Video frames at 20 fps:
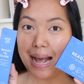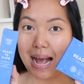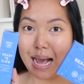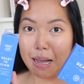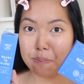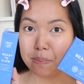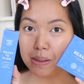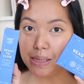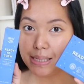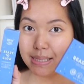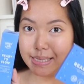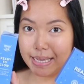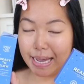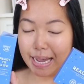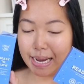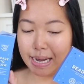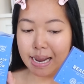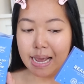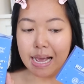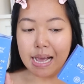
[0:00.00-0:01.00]
Happy
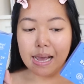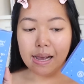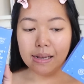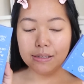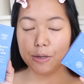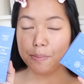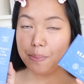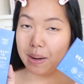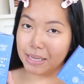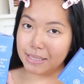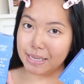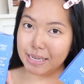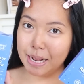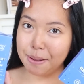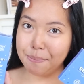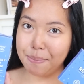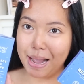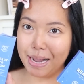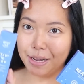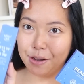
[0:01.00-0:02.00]
Skin. So meron
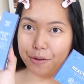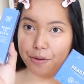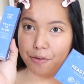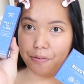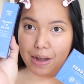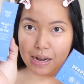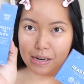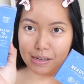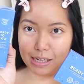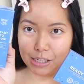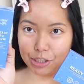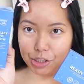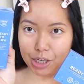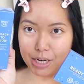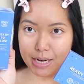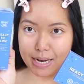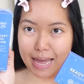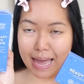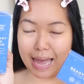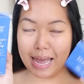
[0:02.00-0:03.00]
silang bagong
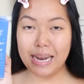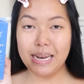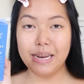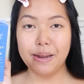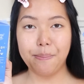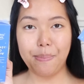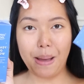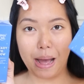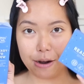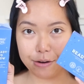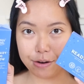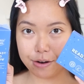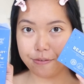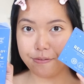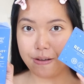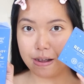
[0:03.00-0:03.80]
foundation and powder